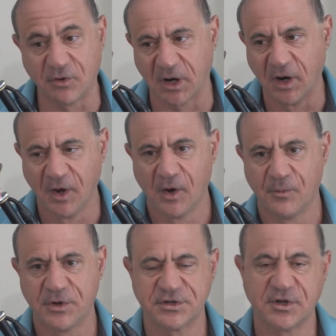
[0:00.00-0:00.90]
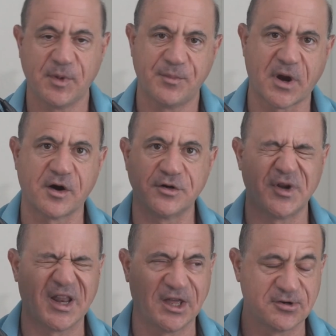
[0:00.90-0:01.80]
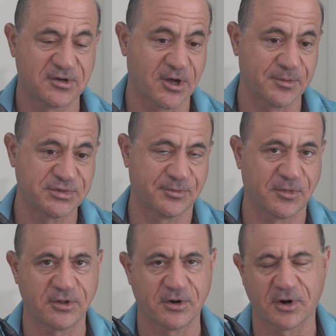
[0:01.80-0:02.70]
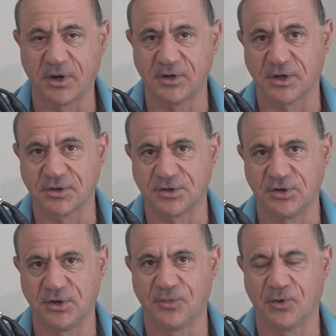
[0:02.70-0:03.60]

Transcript: or we're just going to be parachuting in to help some other architecture team.